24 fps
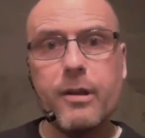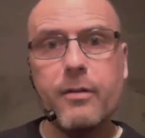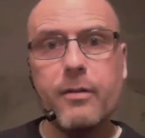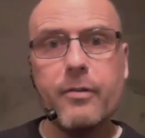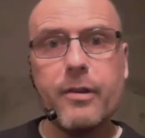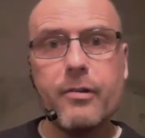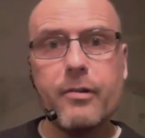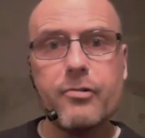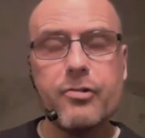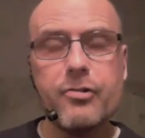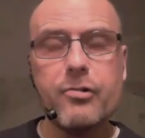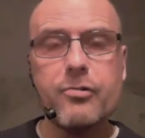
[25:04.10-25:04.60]
for
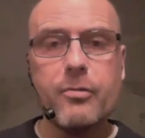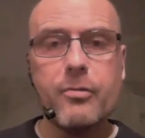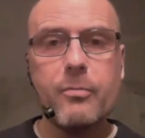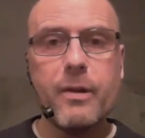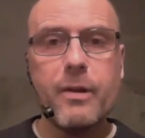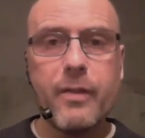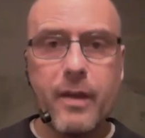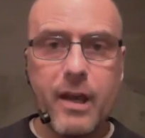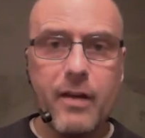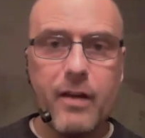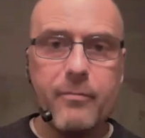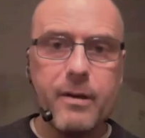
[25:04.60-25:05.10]
their children. When
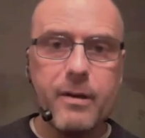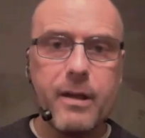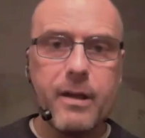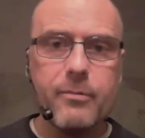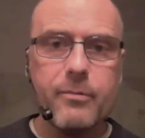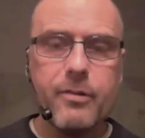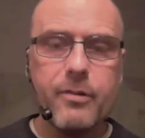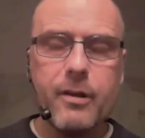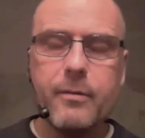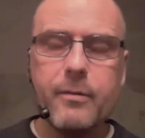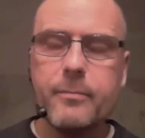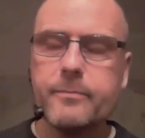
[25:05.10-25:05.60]
the government comes
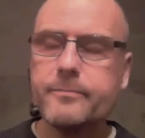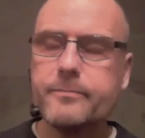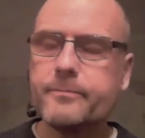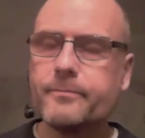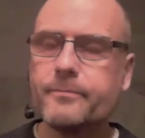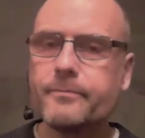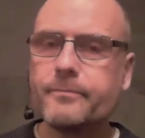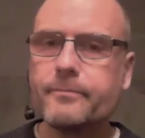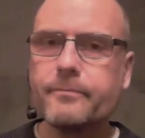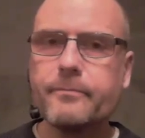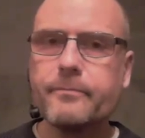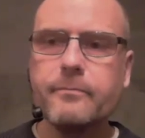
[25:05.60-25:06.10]
in,
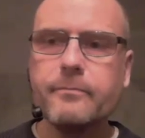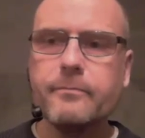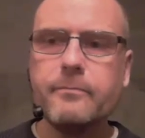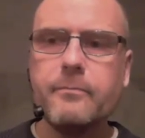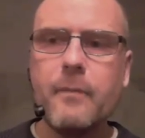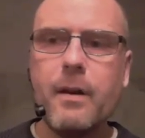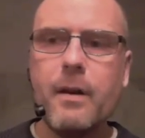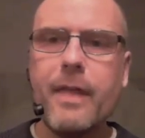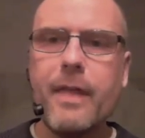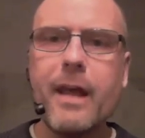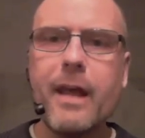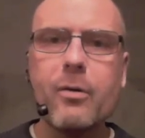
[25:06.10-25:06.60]

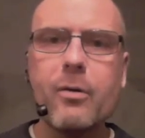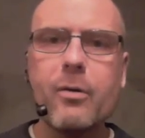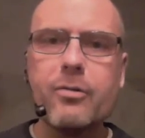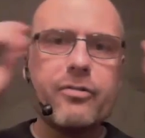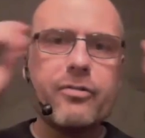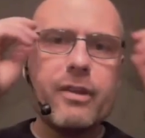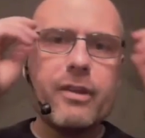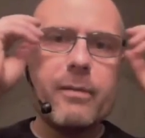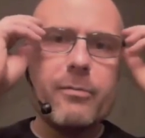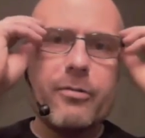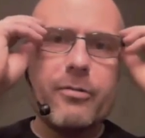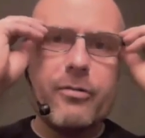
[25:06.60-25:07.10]
that all just
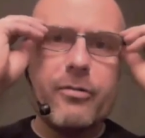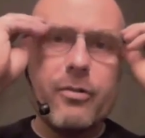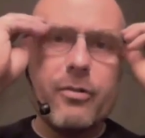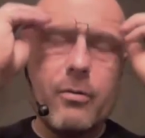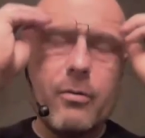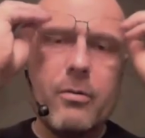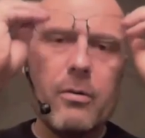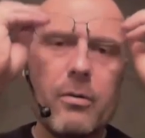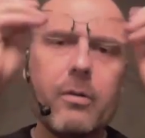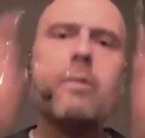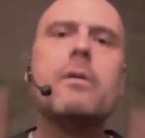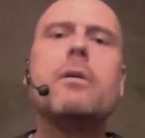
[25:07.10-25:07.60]
seems to
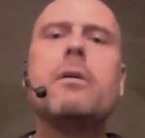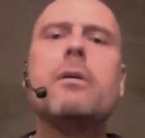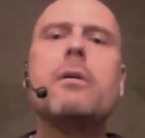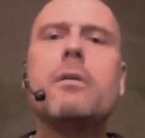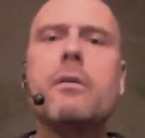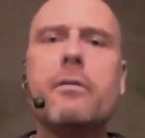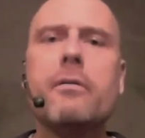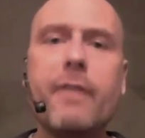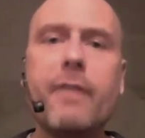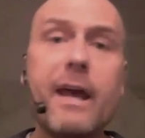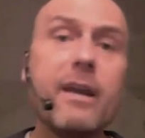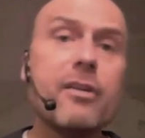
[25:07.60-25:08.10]

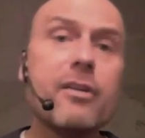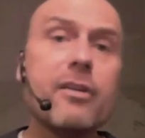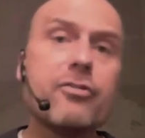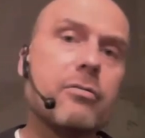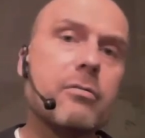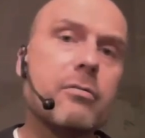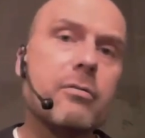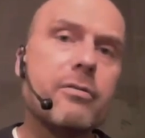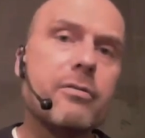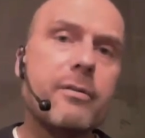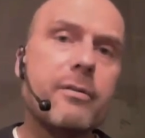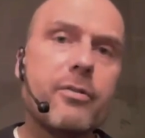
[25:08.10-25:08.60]
vanish.
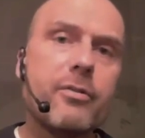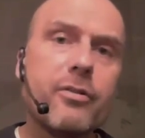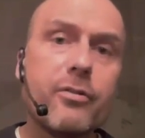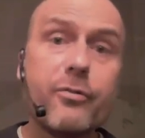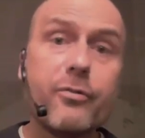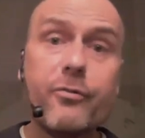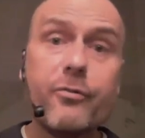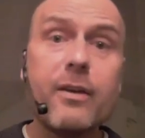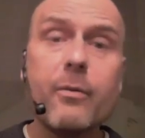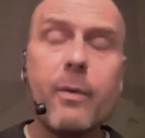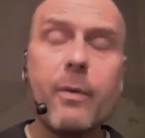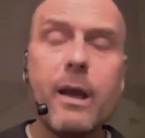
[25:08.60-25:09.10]
It seems to just
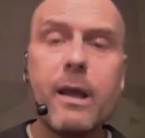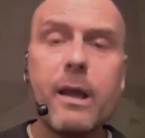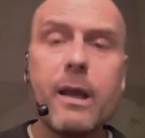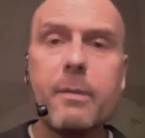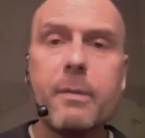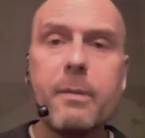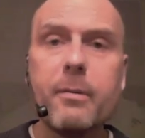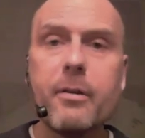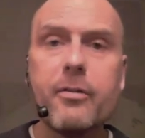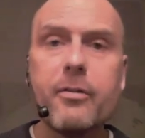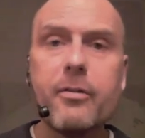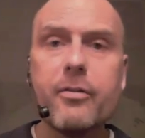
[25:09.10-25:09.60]
fade away.
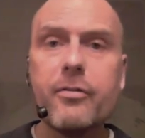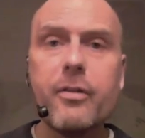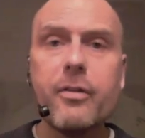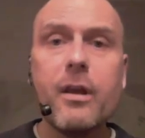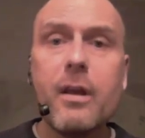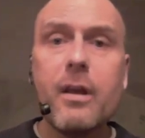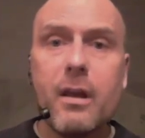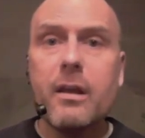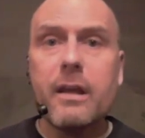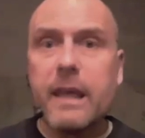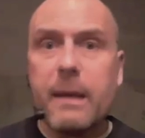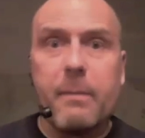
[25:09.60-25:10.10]
People are just,
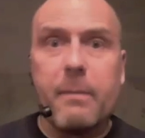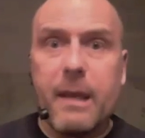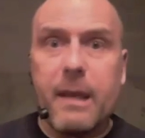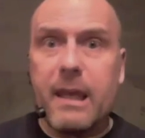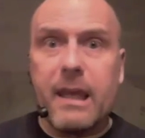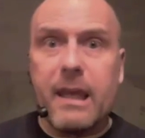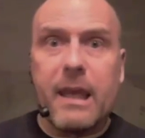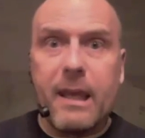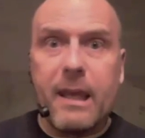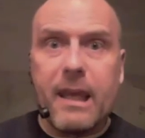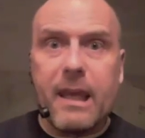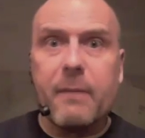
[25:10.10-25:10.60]
give me,
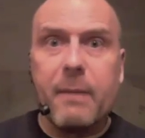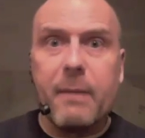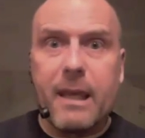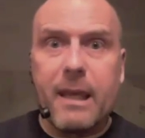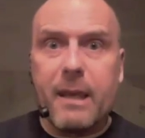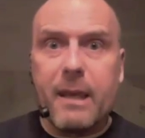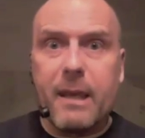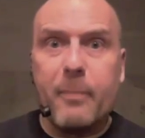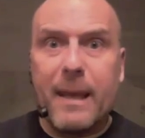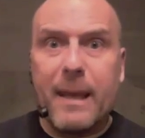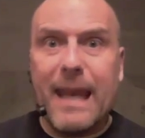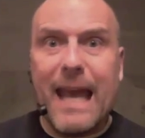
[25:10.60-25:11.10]

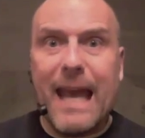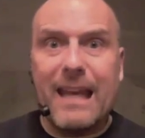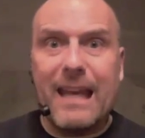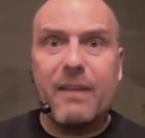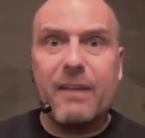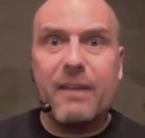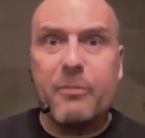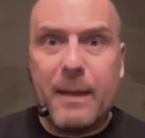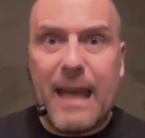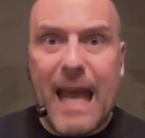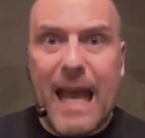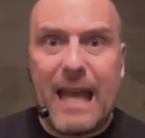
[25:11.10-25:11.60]
gives me that, give
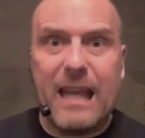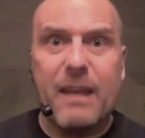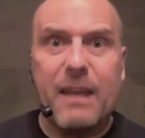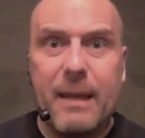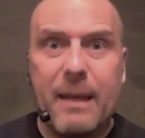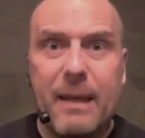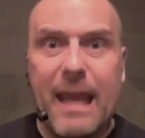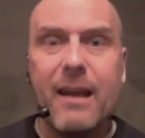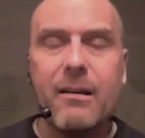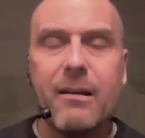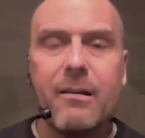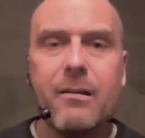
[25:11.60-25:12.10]
me that, give me
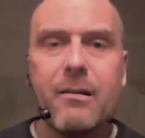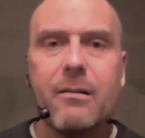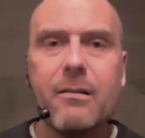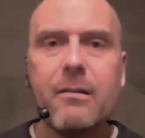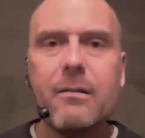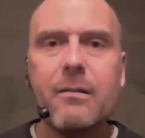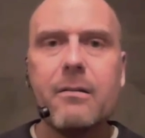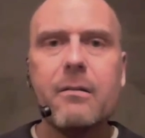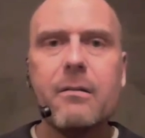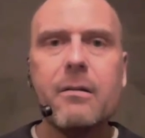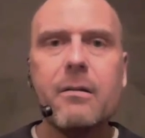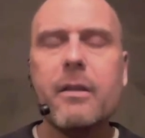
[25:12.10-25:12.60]
that.
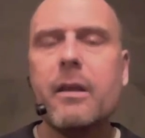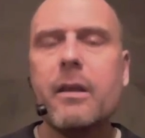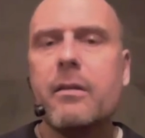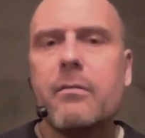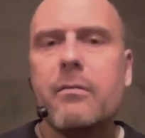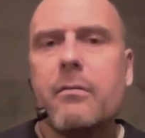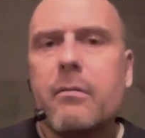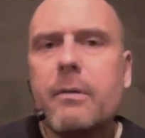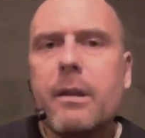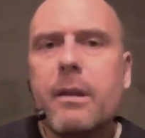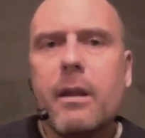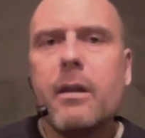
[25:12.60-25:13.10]
And they
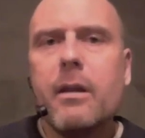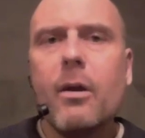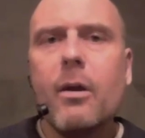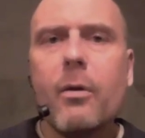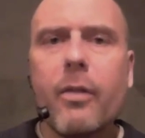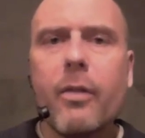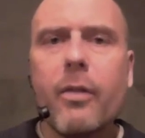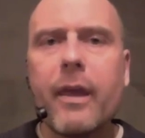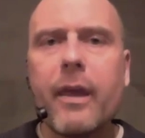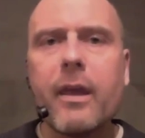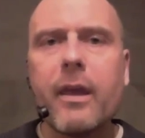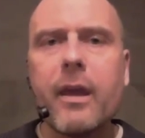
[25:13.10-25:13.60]
know that
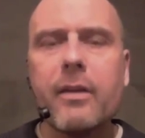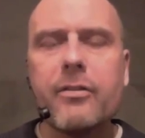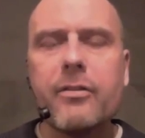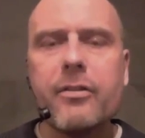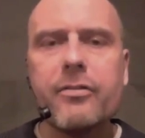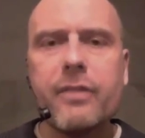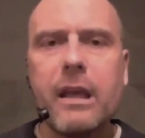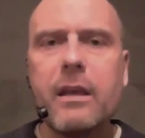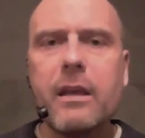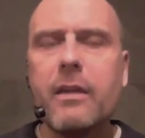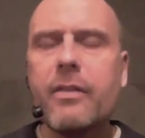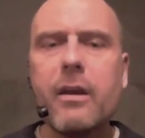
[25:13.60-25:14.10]
they can't
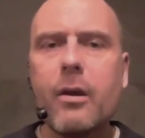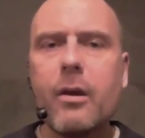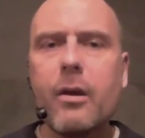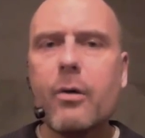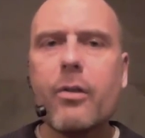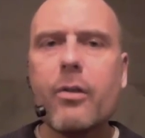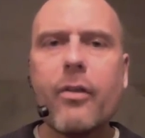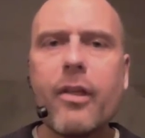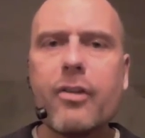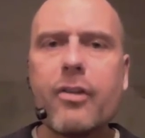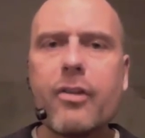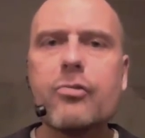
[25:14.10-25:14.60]
sustain it. They know that
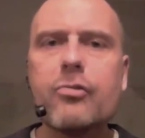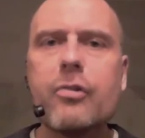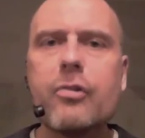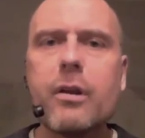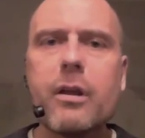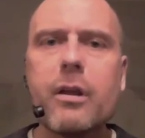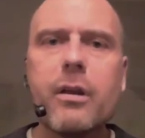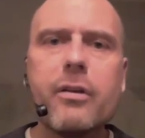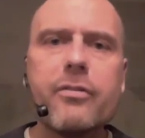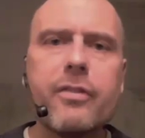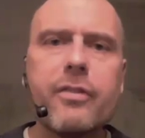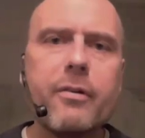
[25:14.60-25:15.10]
their children are
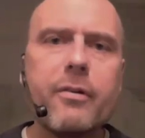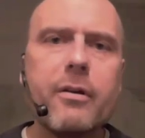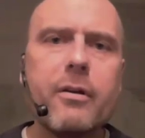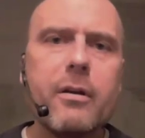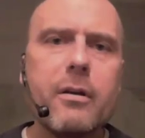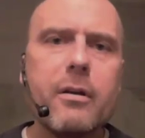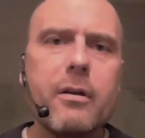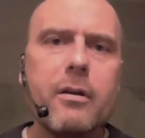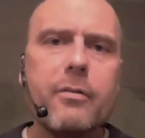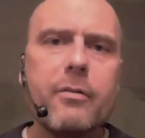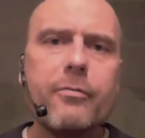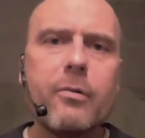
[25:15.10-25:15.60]
going to suffer
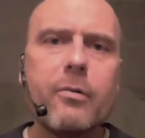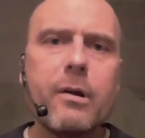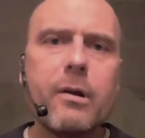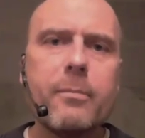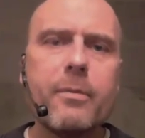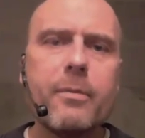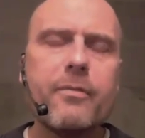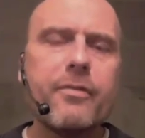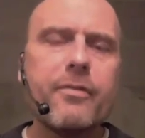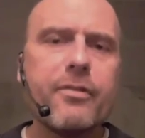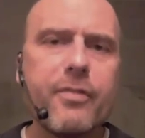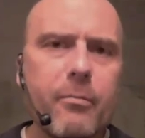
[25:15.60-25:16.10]
for it. But
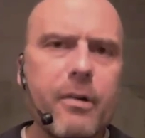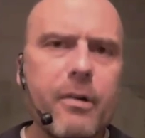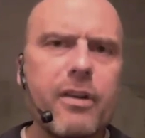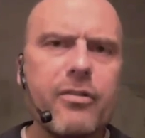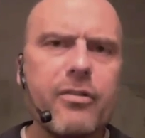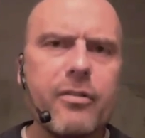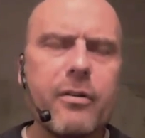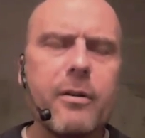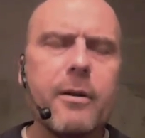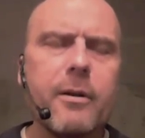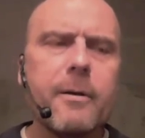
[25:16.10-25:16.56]
for some reason,